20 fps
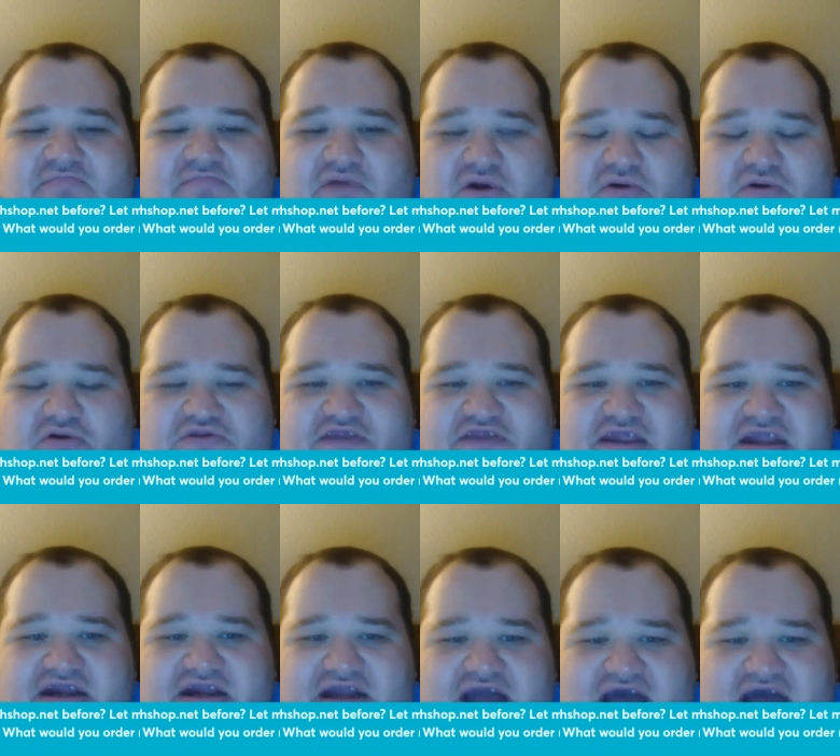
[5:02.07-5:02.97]
post
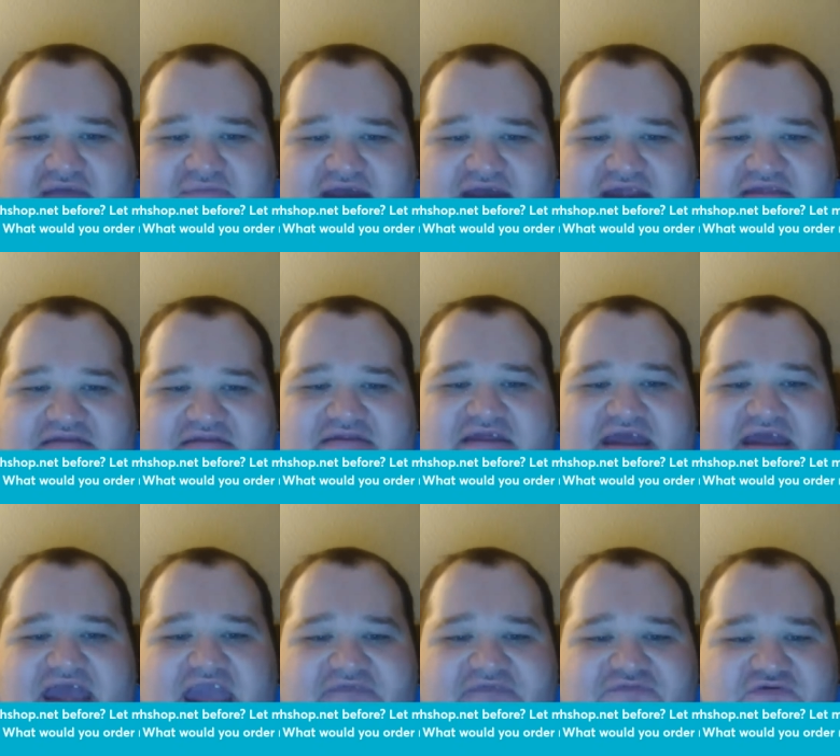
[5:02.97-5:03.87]
in the comments
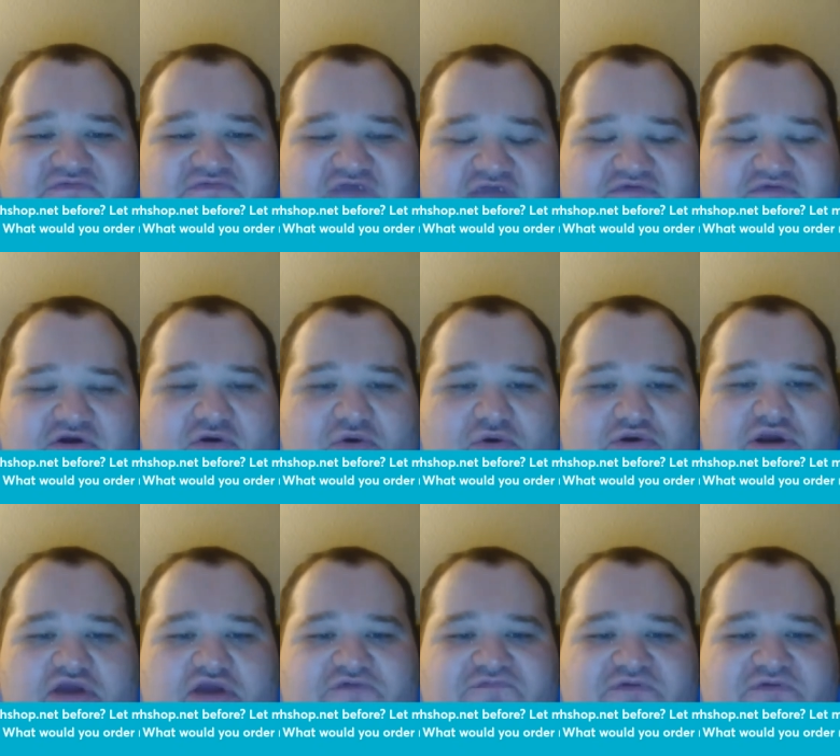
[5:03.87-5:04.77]
if you've ever
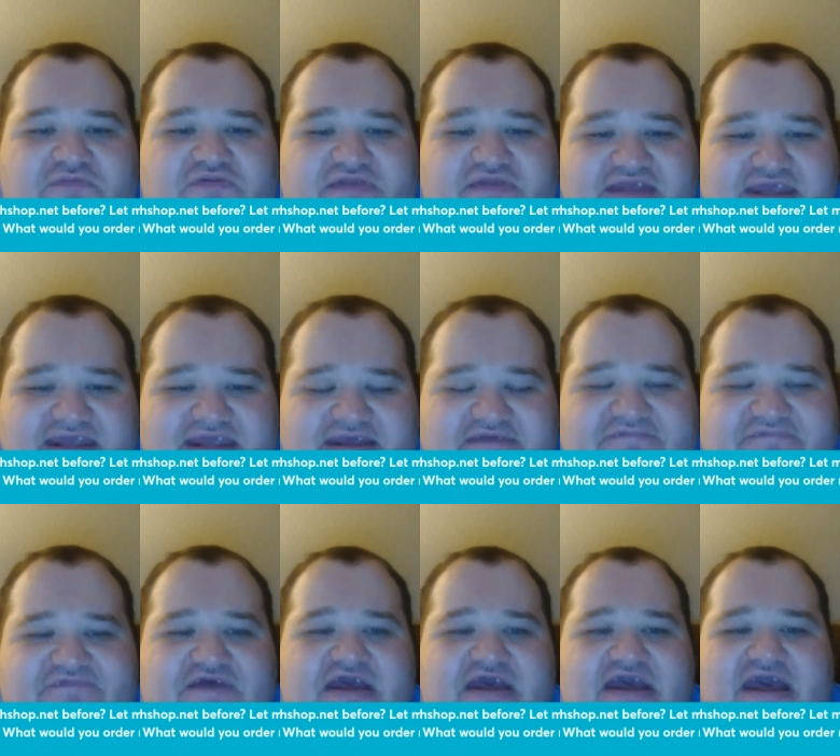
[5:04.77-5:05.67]
ordered from
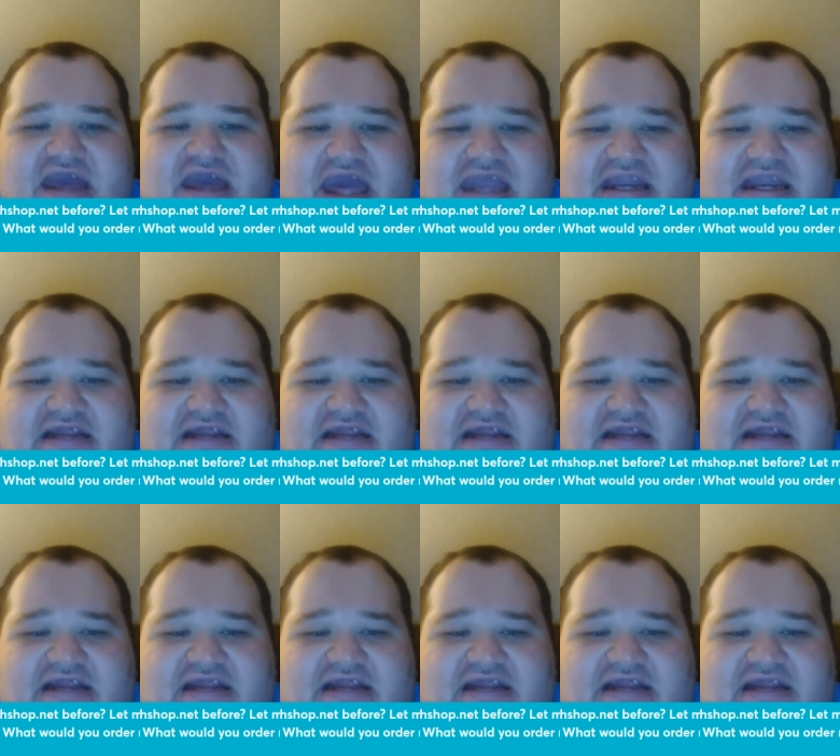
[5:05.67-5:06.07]
Steve at